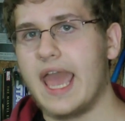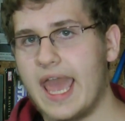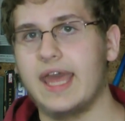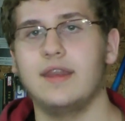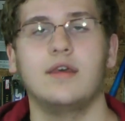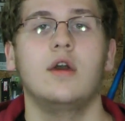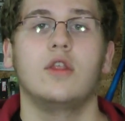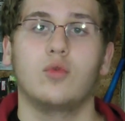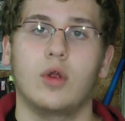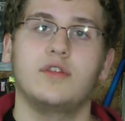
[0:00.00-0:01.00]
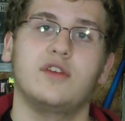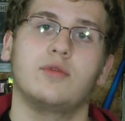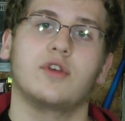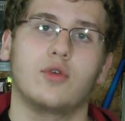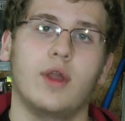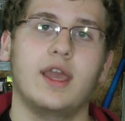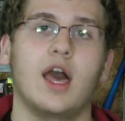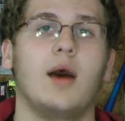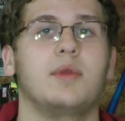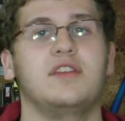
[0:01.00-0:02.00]
End. The World's End was a great
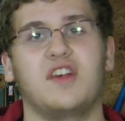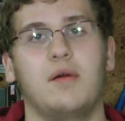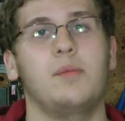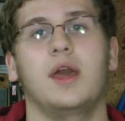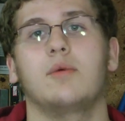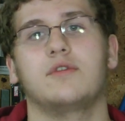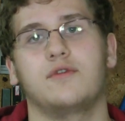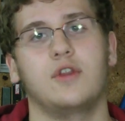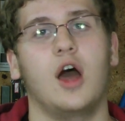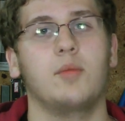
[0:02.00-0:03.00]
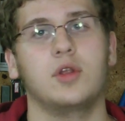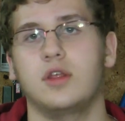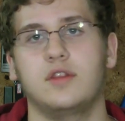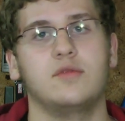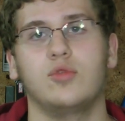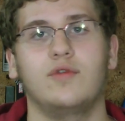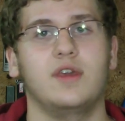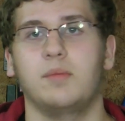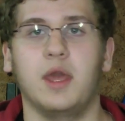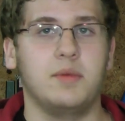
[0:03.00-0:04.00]
comedy. Simon Pegg was phenomenal in this
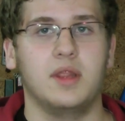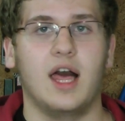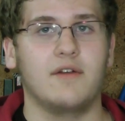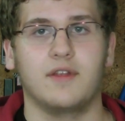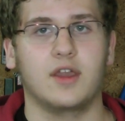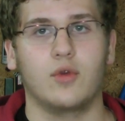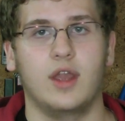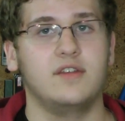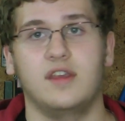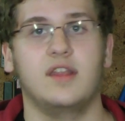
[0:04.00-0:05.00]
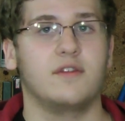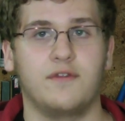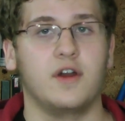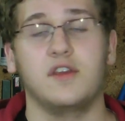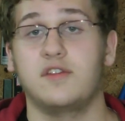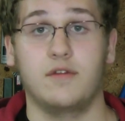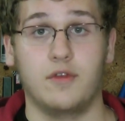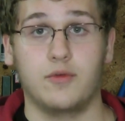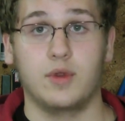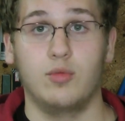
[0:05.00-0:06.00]
movie. It made me laugh like crazy. The funniest of
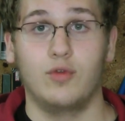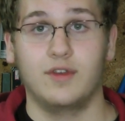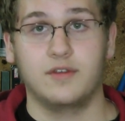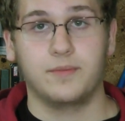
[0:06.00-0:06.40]
the three movies.